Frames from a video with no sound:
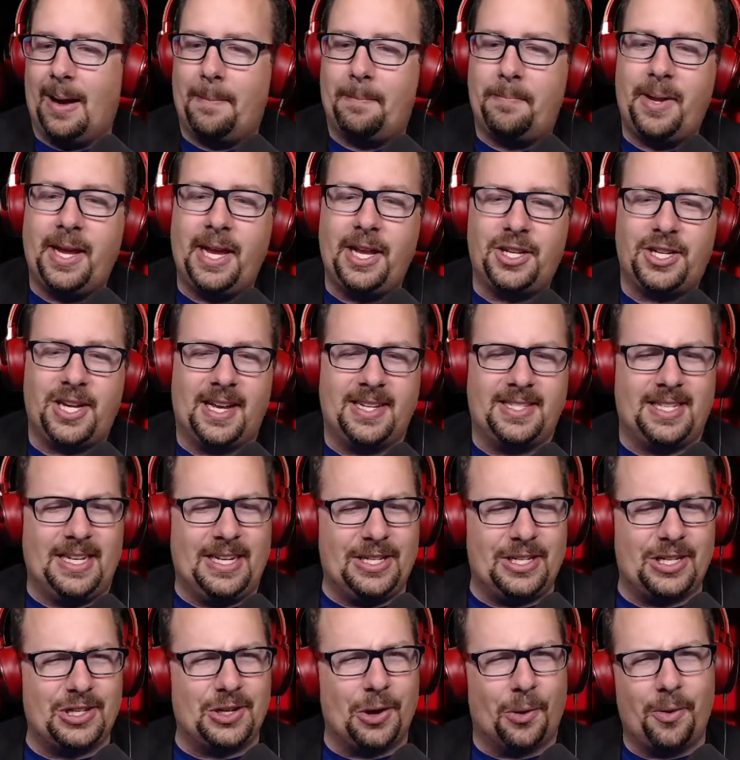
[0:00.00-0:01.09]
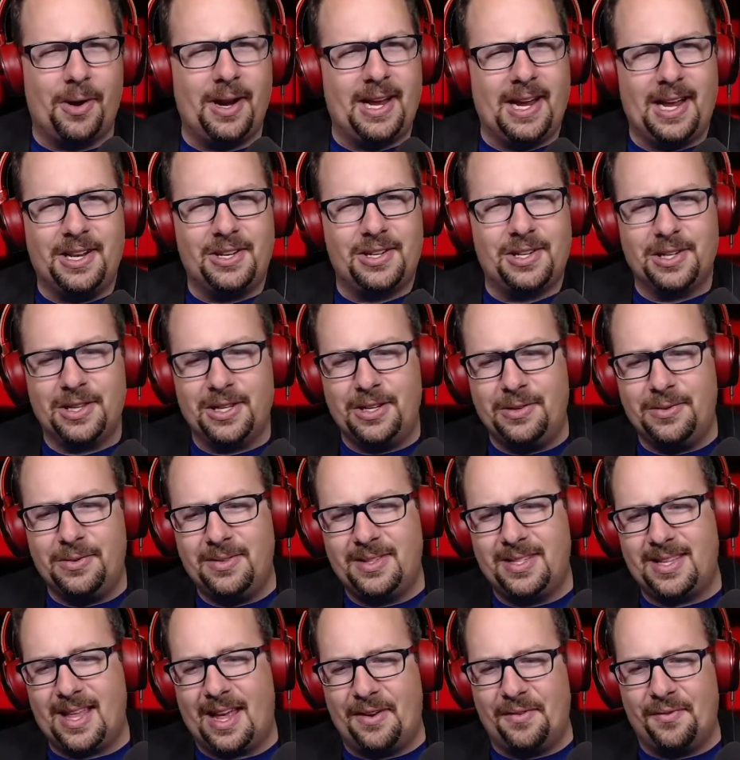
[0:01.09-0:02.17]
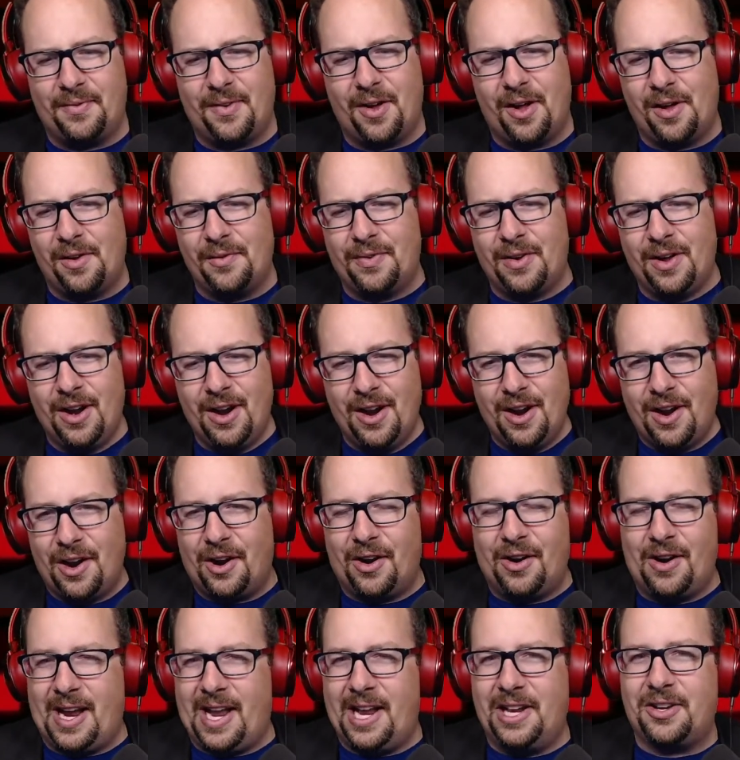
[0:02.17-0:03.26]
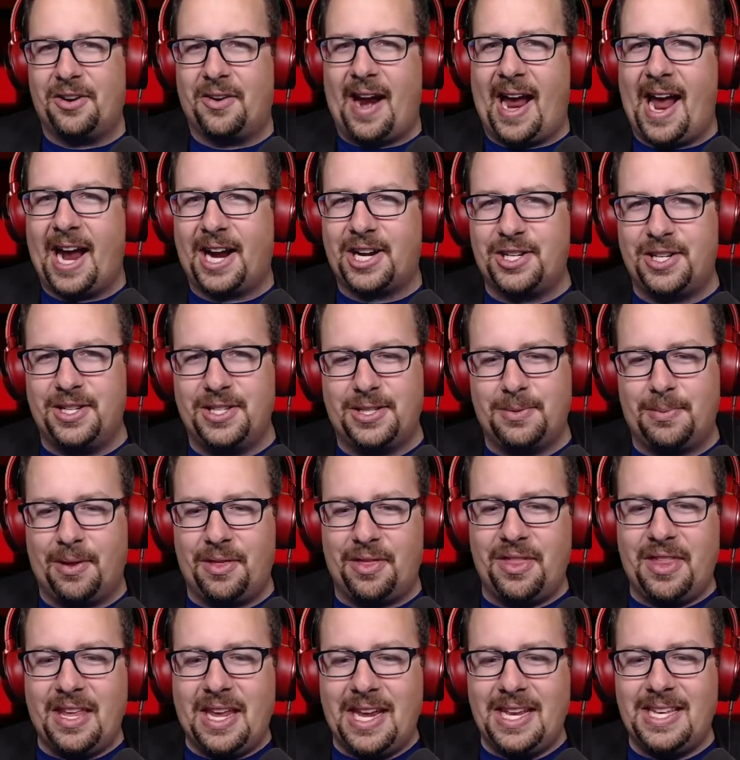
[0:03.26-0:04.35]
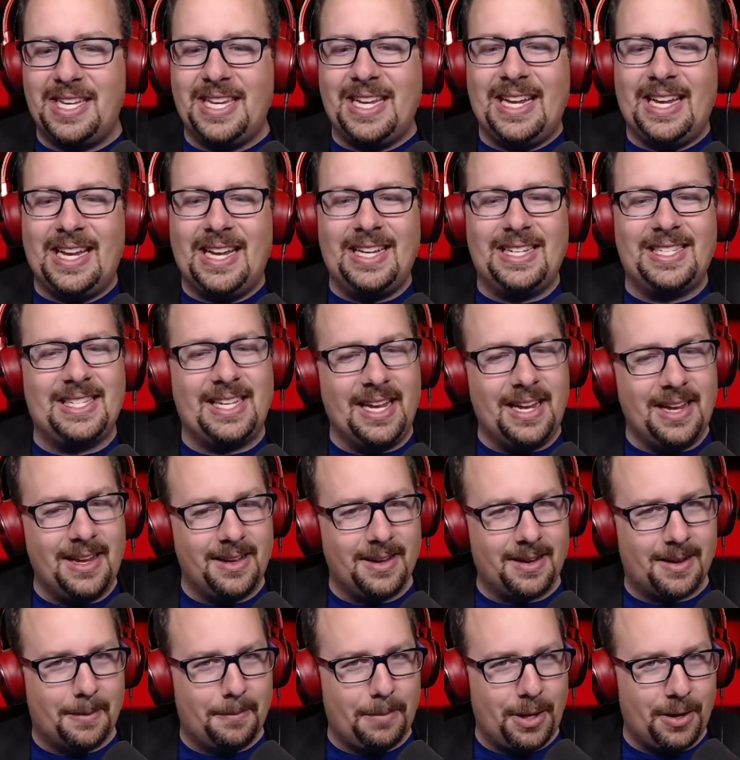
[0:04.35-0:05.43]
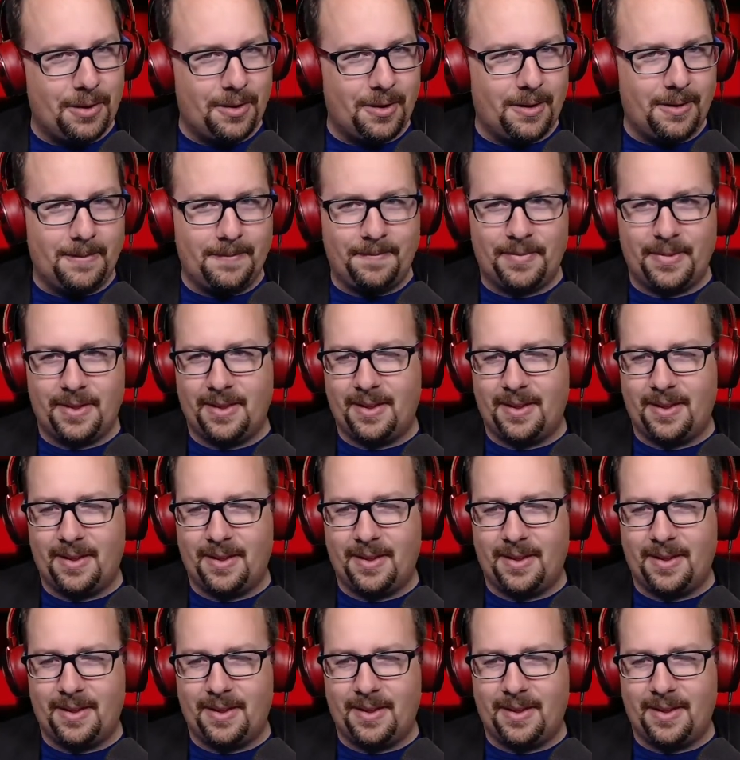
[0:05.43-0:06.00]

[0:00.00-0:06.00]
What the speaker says: Peach has these story interludes that involve her interactions with the TEC computer.